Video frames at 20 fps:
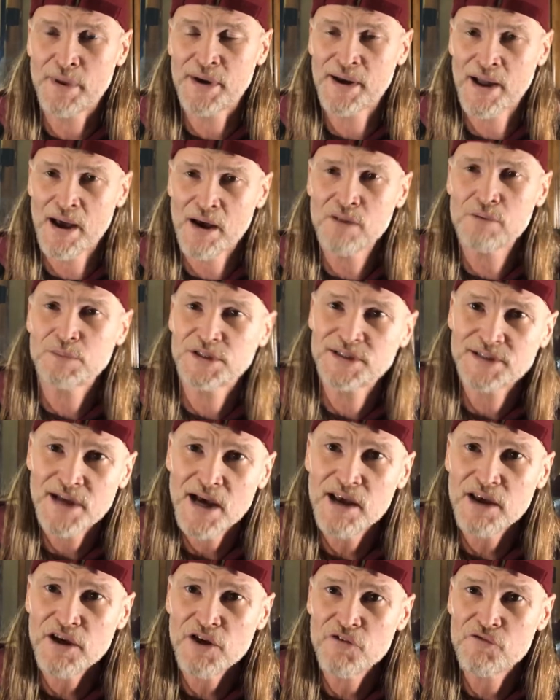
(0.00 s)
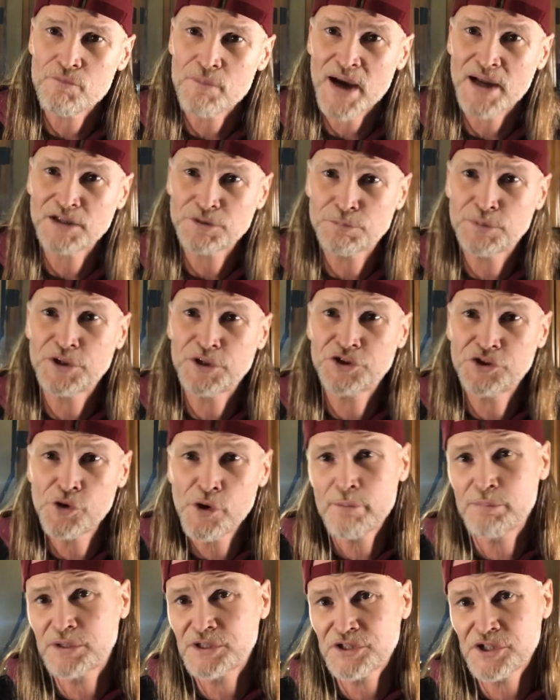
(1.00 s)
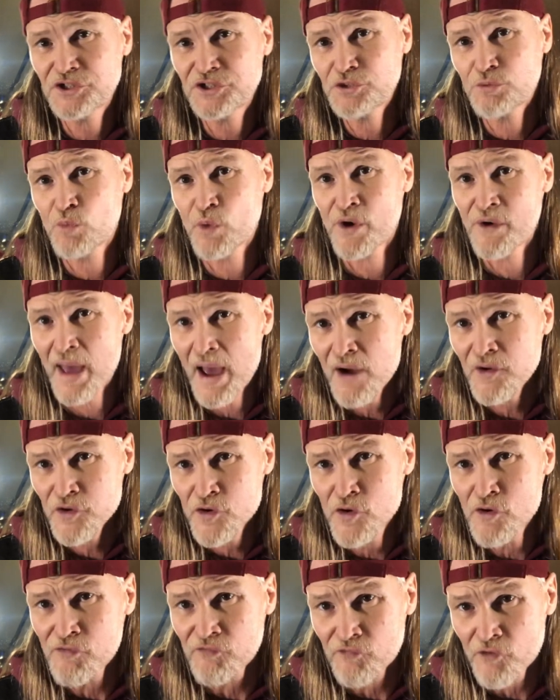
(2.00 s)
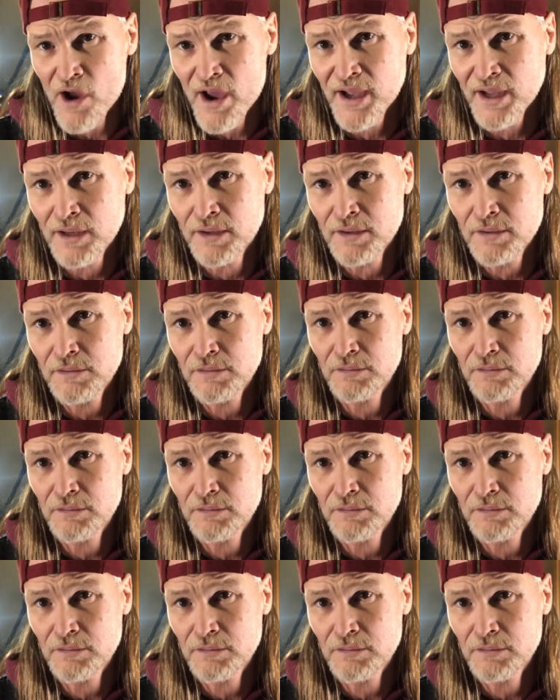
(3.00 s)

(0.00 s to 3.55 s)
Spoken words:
But now the mistake you've made has put you in a position where now you're afraid.